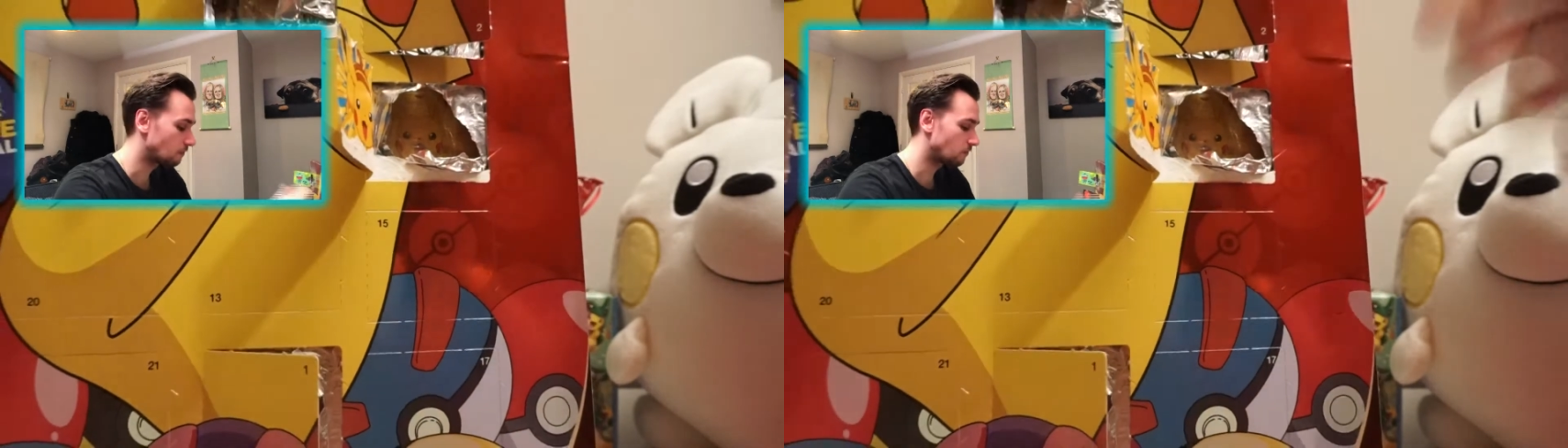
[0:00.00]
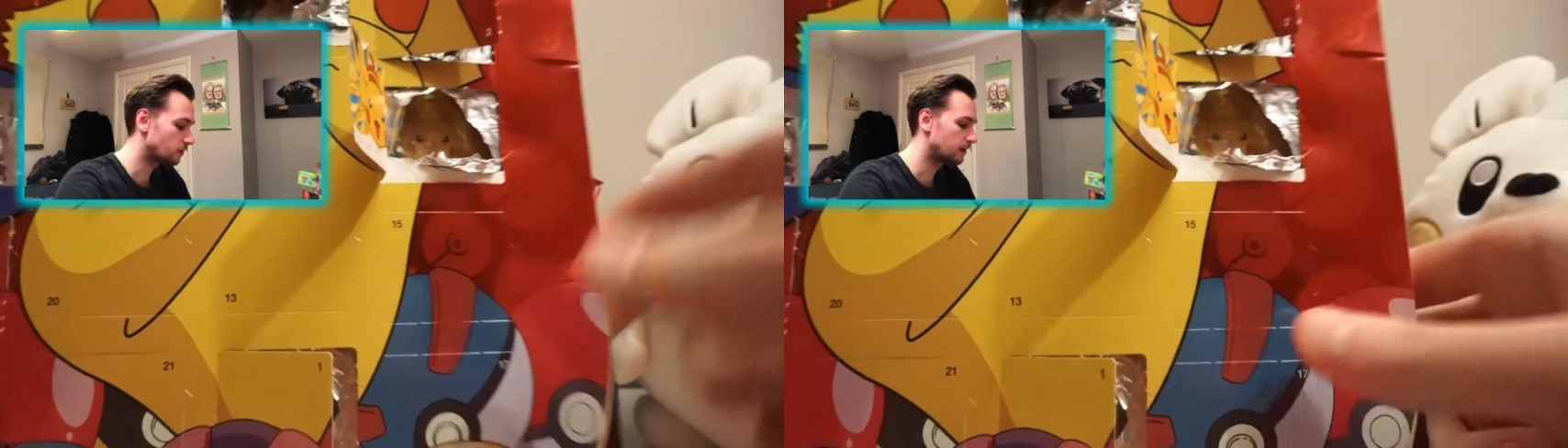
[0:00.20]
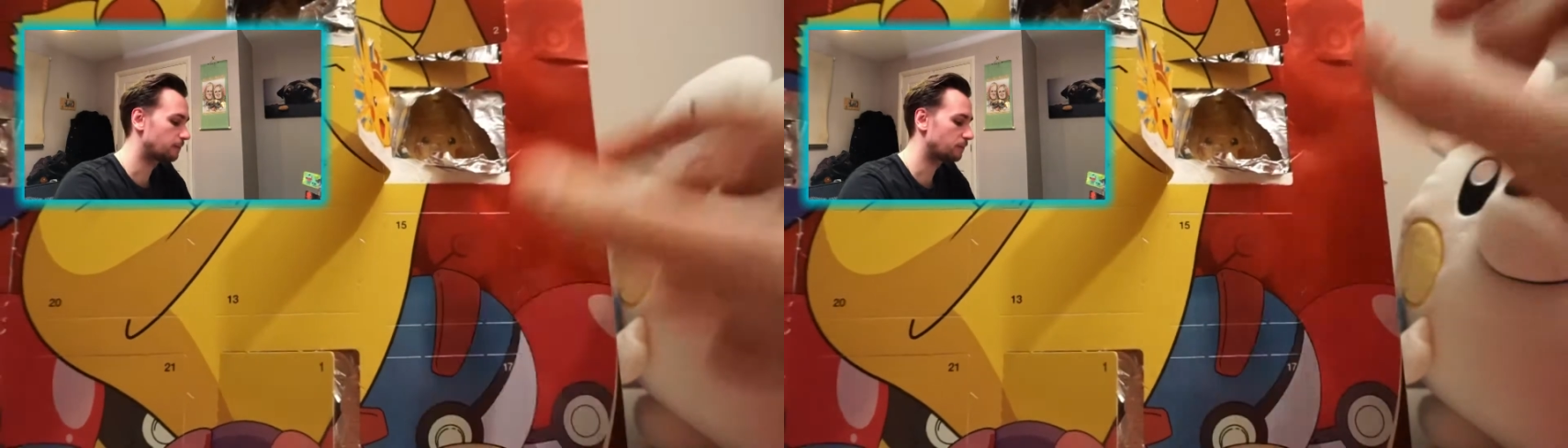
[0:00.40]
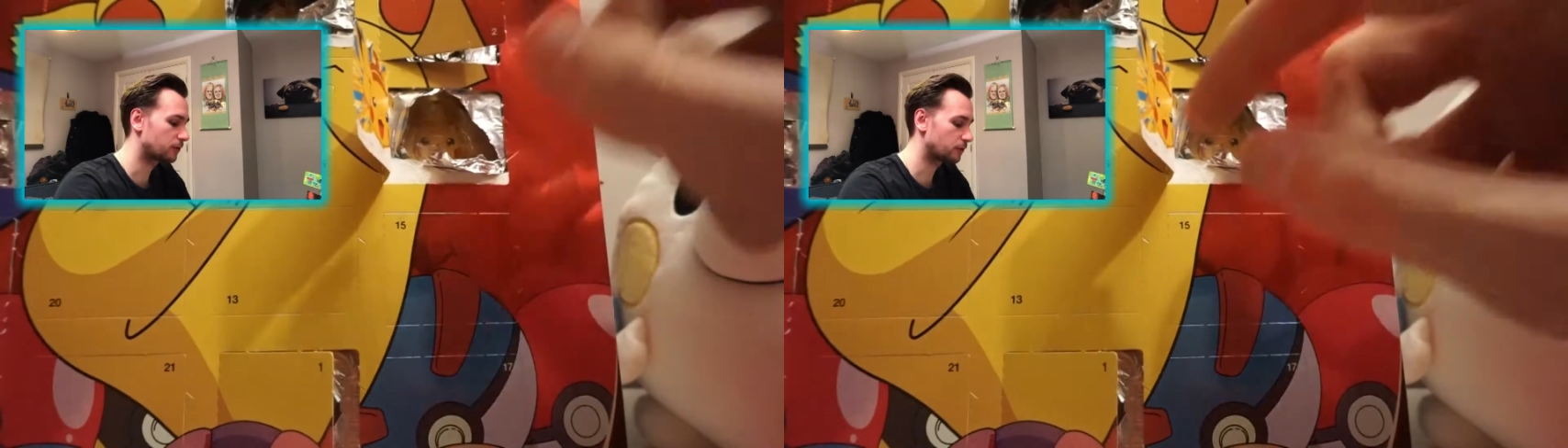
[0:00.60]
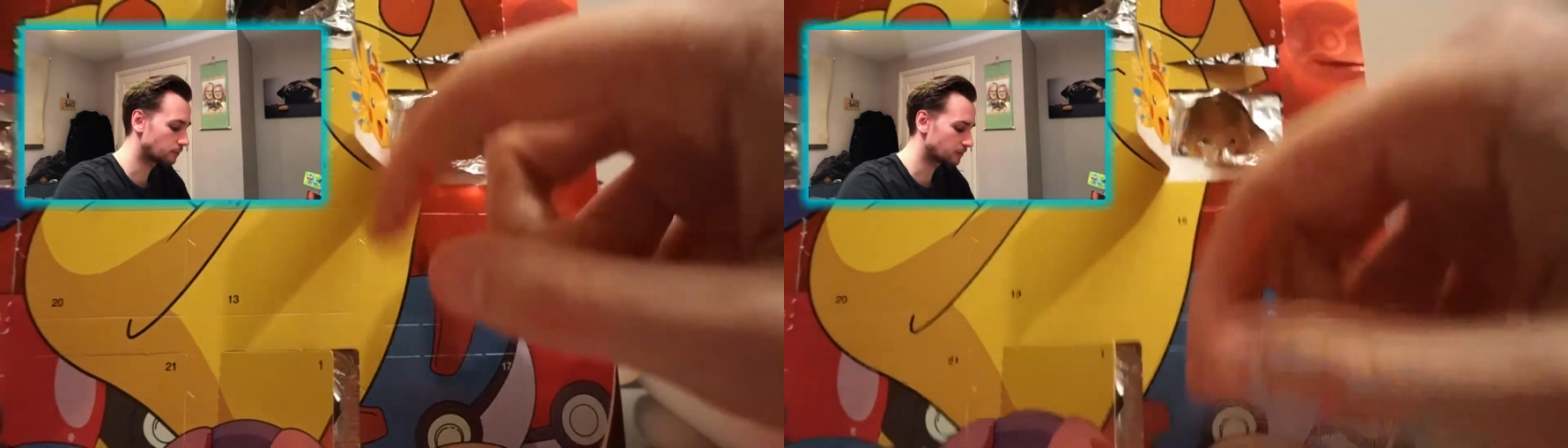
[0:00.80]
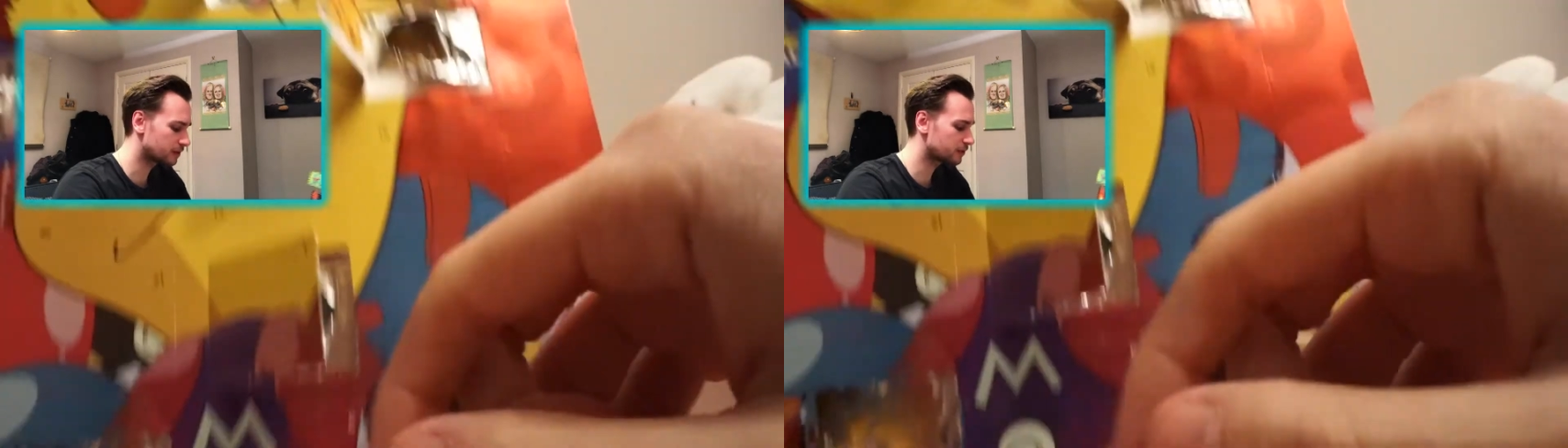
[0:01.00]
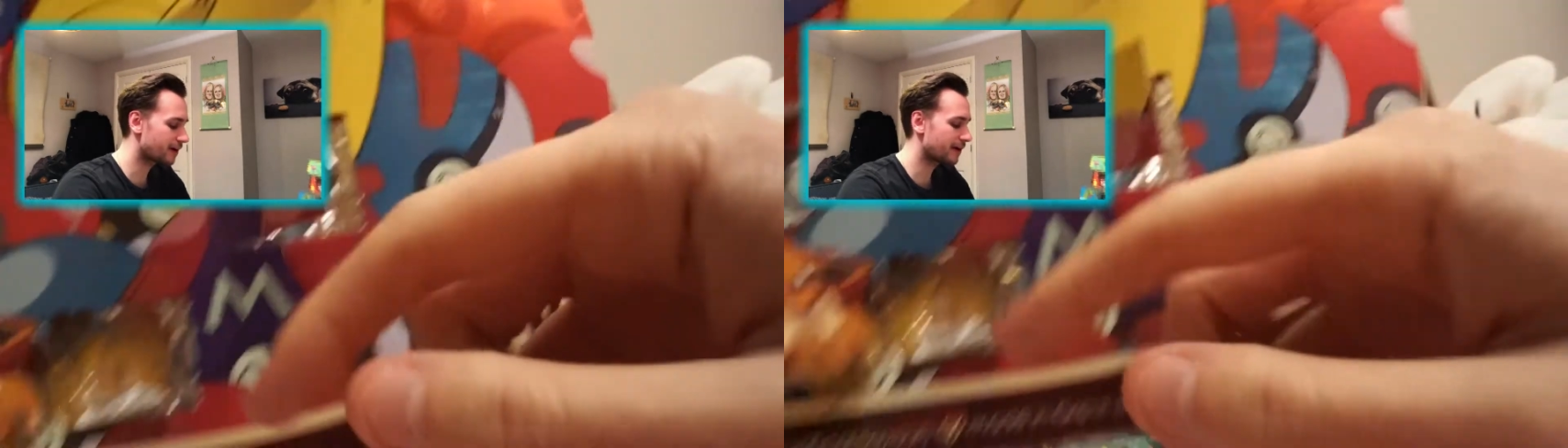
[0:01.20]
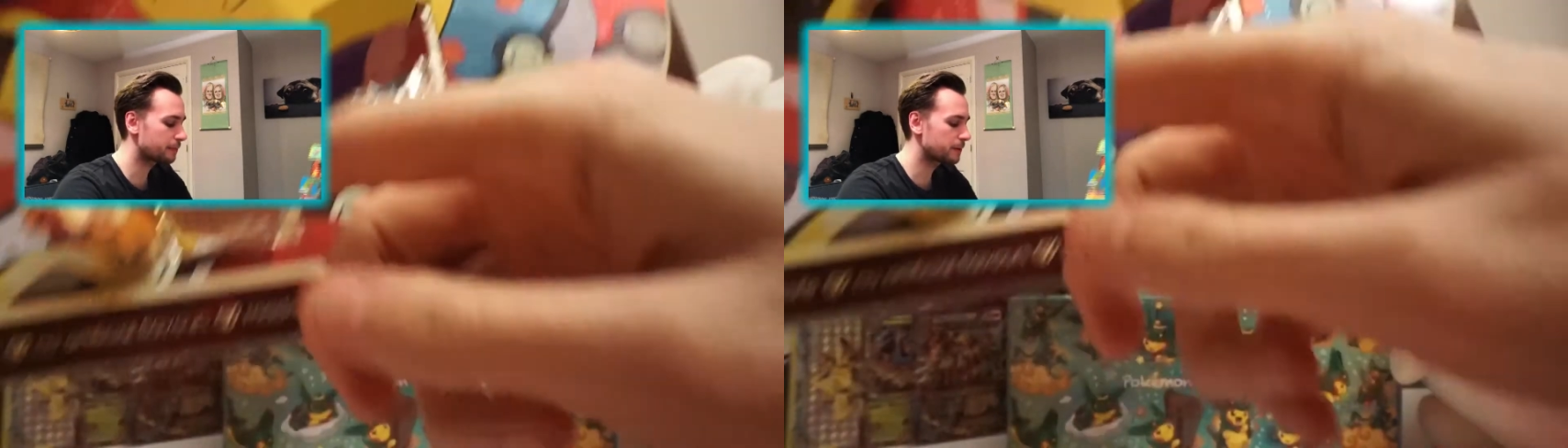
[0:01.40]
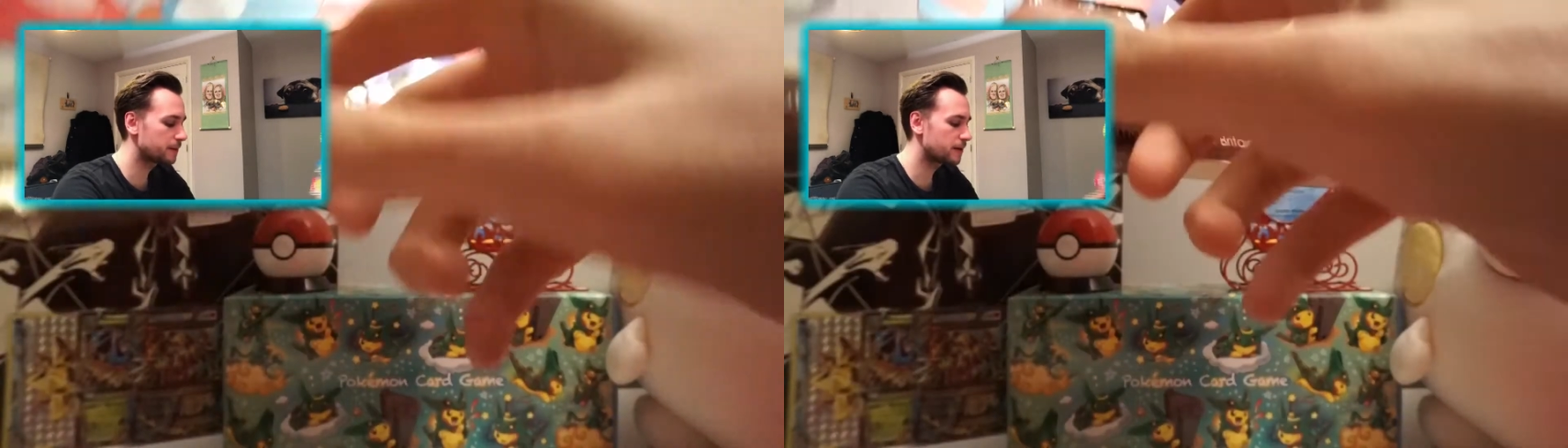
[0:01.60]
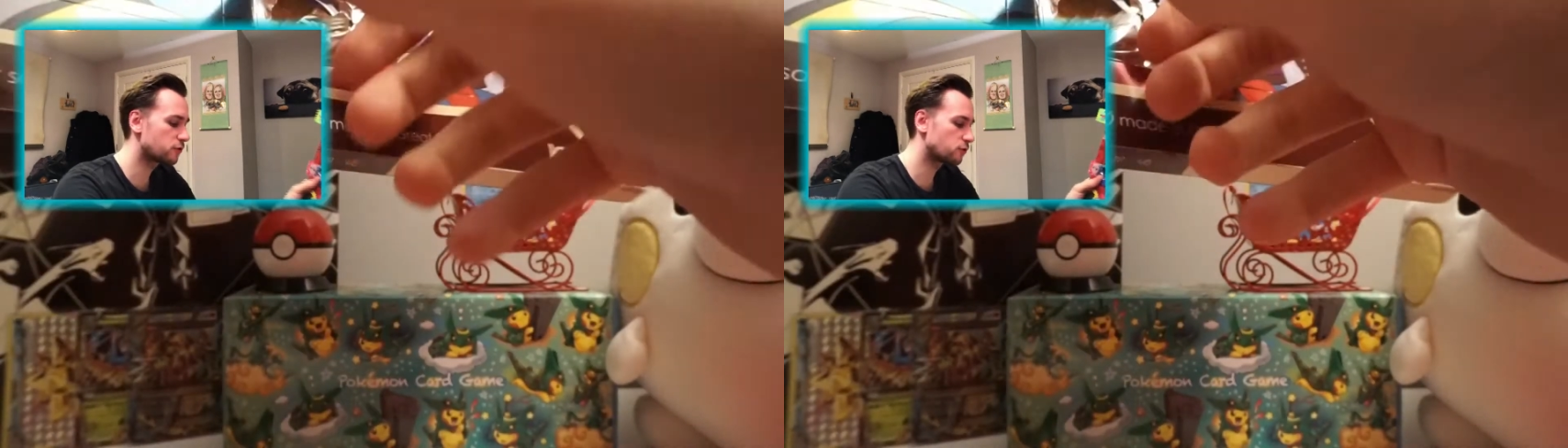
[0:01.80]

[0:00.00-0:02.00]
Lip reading: Right, so just count how many Pikachus